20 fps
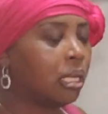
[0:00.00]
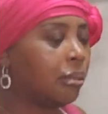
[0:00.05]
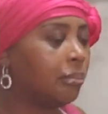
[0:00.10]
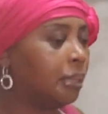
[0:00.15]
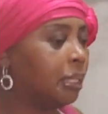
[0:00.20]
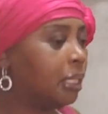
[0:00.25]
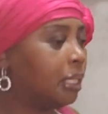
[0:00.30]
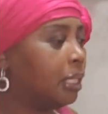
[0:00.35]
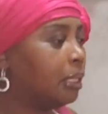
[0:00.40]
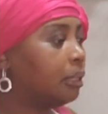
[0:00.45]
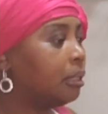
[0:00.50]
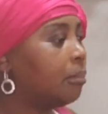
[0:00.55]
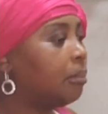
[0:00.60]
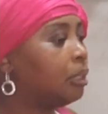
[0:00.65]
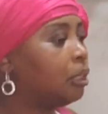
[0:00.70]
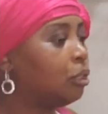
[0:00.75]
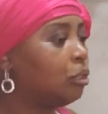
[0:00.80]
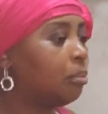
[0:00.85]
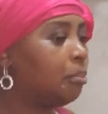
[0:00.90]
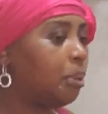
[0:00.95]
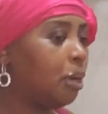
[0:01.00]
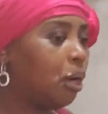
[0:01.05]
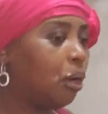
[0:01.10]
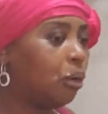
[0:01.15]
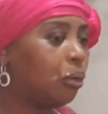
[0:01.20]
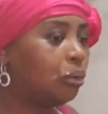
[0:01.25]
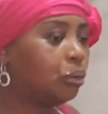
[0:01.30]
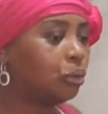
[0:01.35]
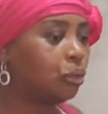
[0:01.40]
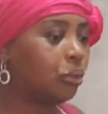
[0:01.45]
because I'm going to do a
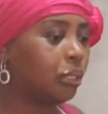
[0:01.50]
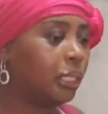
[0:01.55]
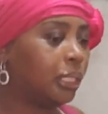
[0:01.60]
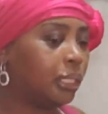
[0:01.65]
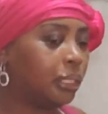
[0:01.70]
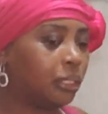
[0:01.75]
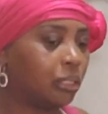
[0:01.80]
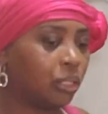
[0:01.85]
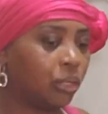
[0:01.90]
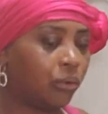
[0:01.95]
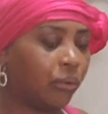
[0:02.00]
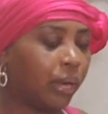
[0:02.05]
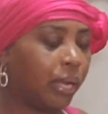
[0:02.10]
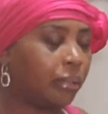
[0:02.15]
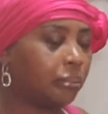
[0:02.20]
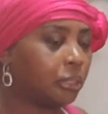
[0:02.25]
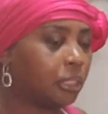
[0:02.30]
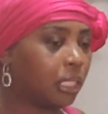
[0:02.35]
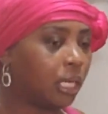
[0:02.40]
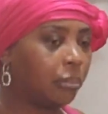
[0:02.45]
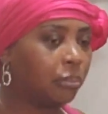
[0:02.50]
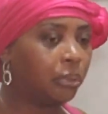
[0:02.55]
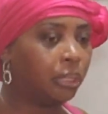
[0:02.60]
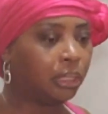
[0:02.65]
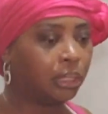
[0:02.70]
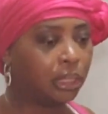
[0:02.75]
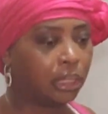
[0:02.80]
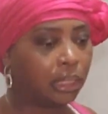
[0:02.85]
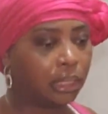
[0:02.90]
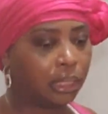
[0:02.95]
polls on Instagram. Should I
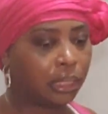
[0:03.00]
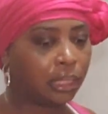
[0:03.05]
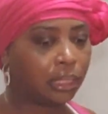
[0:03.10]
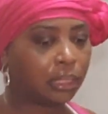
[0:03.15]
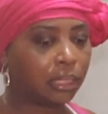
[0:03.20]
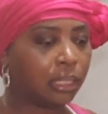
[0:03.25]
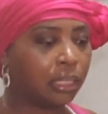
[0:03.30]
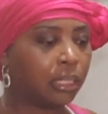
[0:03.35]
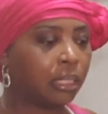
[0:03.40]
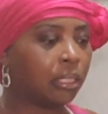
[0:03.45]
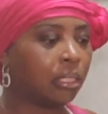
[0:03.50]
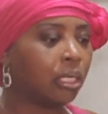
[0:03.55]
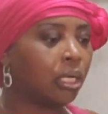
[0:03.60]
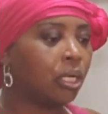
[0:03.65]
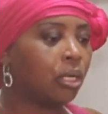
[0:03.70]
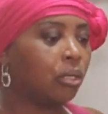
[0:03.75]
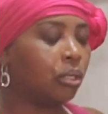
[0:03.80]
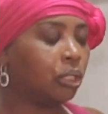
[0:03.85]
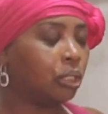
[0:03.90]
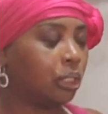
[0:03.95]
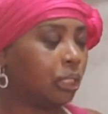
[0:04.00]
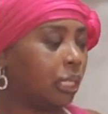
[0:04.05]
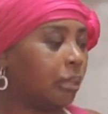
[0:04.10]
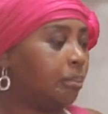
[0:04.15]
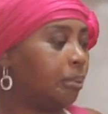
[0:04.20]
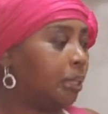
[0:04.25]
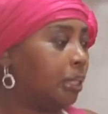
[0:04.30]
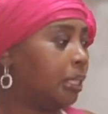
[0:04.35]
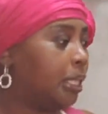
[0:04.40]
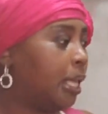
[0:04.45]
put this here or should I
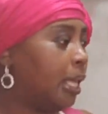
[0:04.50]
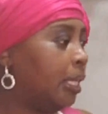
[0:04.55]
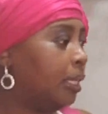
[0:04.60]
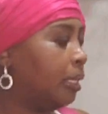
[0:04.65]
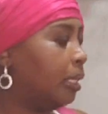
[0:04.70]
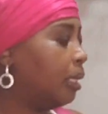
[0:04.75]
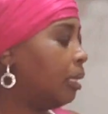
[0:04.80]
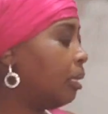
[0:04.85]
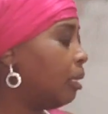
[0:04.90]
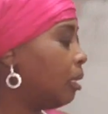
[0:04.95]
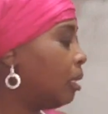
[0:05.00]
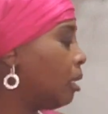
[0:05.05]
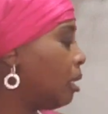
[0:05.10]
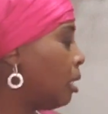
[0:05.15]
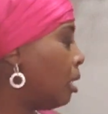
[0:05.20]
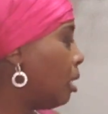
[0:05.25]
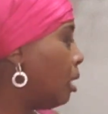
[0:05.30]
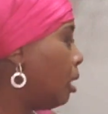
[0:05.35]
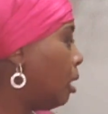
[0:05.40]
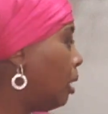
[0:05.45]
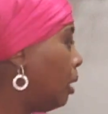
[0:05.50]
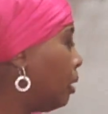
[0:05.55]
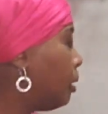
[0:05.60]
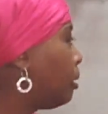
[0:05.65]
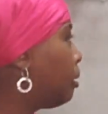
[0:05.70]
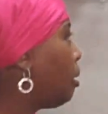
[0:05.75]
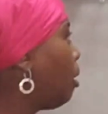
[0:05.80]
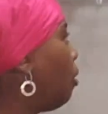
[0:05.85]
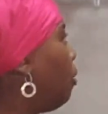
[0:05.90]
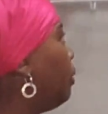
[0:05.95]
put that there? And
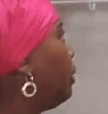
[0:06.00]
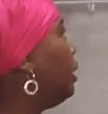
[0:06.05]
so,